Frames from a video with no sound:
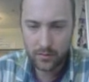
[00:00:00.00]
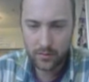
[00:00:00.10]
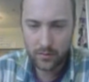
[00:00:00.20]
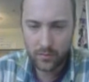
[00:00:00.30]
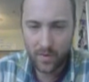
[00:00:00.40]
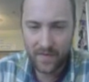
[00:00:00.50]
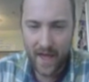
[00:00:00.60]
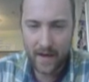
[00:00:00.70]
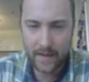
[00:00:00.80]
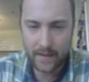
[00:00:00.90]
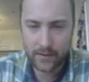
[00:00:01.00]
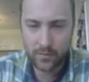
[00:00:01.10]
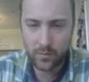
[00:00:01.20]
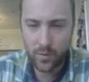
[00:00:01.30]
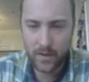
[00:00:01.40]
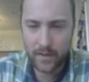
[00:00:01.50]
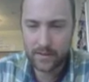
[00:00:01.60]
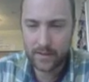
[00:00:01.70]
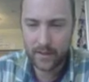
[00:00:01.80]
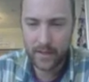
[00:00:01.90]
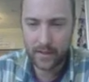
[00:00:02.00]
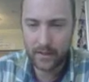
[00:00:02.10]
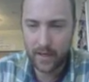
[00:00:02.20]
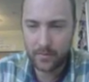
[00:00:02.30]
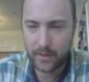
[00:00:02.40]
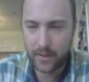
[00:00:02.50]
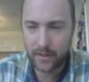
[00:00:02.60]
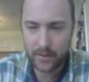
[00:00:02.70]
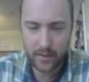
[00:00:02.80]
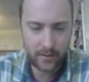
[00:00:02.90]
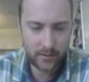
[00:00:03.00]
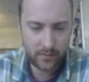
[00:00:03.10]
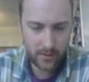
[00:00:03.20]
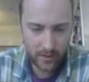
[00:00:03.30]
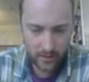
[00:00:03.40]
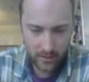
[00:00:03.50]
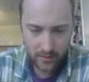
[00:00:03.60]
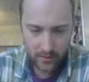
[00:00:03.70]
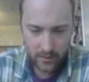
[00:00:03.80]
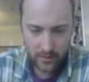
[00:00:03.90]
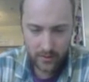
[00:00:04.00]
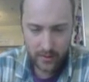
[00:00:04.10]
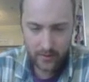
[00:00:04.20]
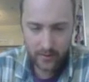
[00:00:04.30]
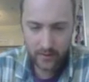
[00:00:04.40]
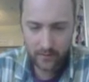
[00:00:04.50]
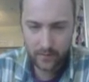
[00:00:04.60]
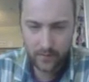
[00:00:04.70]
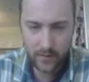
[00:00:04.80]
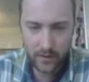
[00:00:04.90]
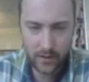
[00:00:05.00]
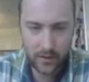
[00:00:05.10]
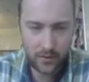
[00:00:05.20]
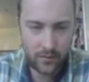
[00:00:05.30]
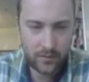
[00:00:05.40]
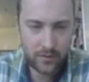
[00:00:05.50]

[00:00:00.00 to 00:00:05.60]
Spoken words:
What that is. What is the thing that I placed on the screen at the end of the video.